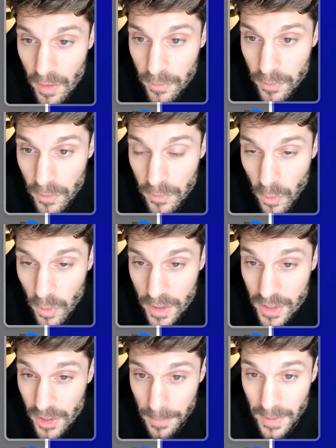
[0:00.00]
helpful for
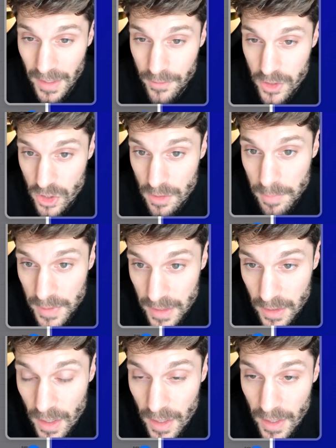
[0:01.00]
determining if it should
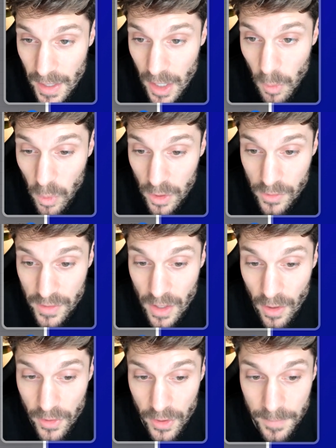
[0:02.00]
be uh, one or the
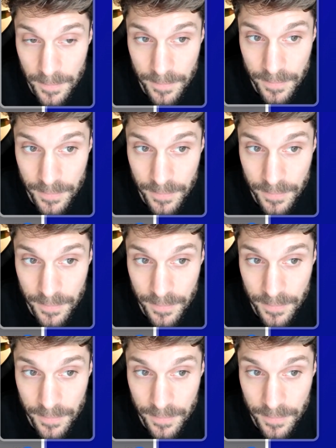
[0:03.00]
other.